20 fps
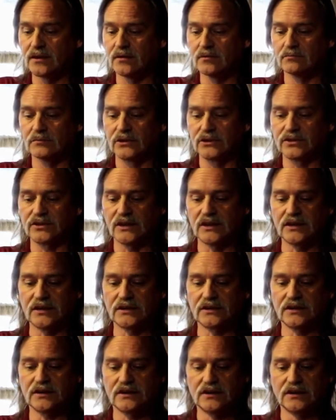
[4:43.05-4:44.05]
But
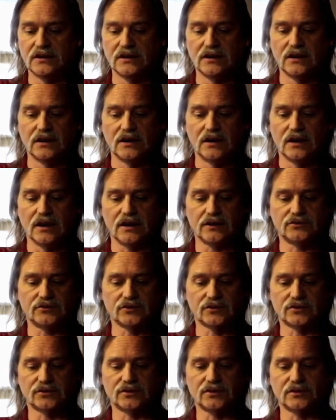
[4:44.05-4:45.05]
then I
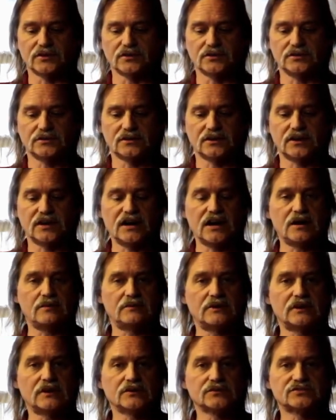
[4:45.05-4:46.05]
took the
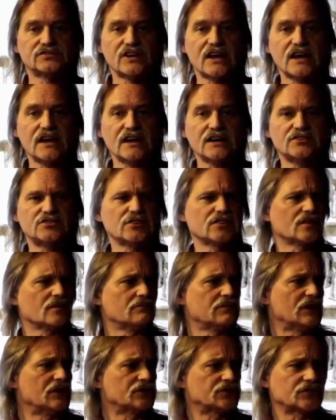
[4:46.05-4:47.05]
camera outside, took a
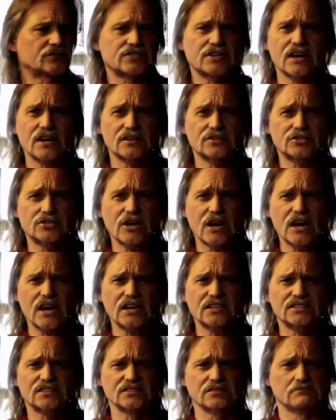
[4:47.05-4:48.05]
bunch of test
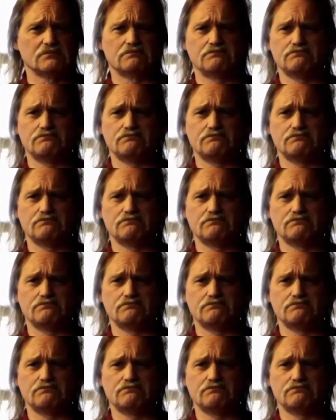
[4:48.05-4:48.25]
shots, and